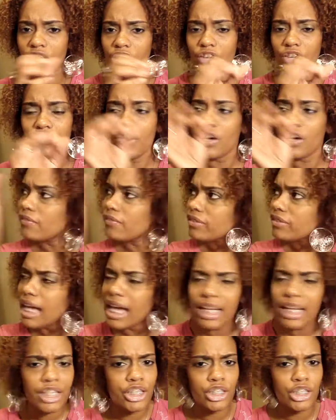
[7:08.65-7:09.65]
If a
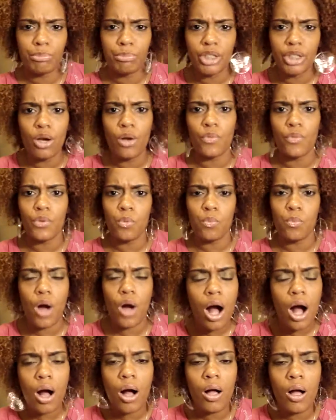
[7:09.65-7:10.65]
fly could have been on the
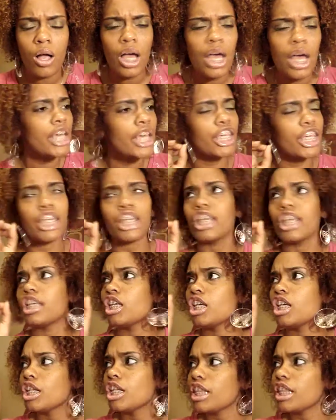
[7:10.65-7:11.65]
wall,
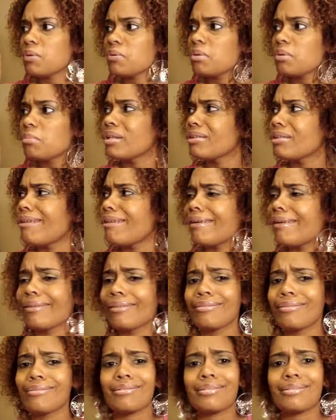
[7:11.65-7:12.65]
they would have been
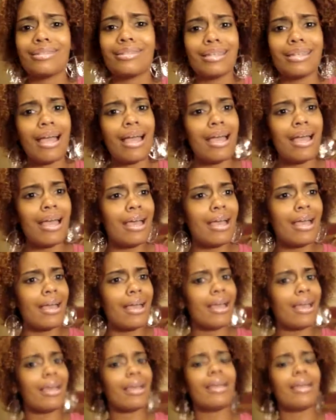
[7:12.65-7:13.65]
like,
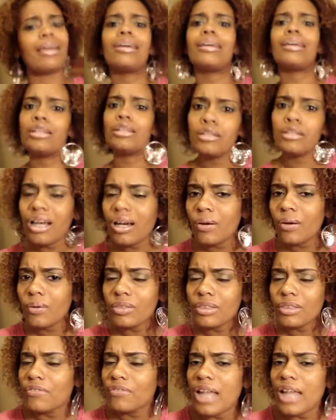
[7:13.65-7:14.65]
dang. You
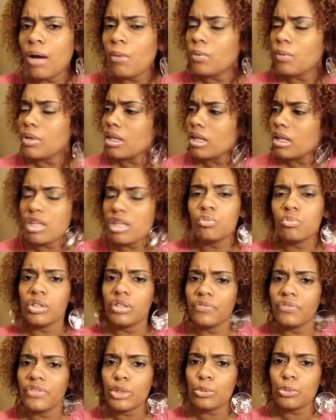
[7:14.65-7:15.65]
know, the fly would have lost
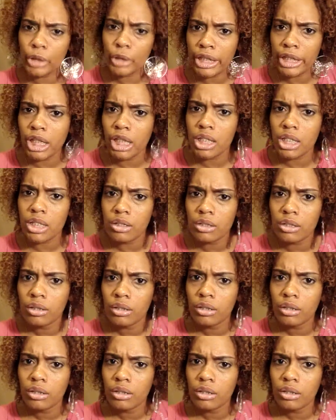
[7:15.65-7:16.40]
one of its wings.